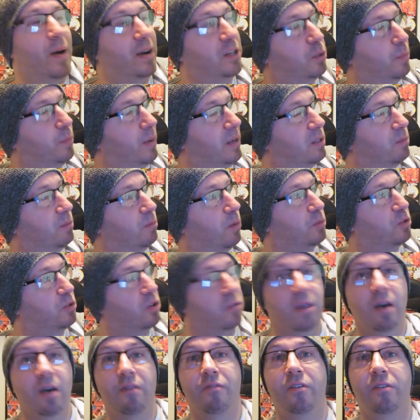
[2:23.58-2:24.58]
extra bits and bobs
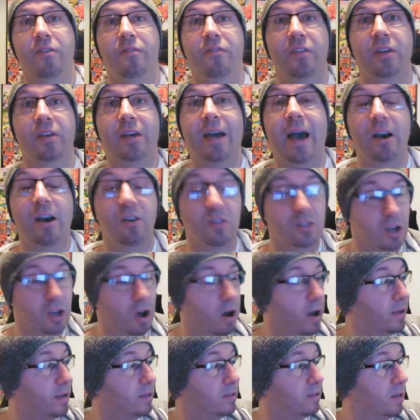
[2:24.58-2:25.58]
on there for the Chaos
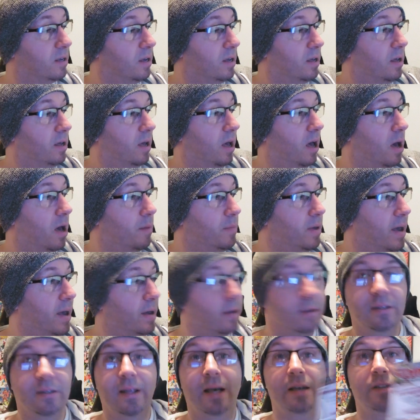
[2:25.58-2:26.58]
guys. Yeah, so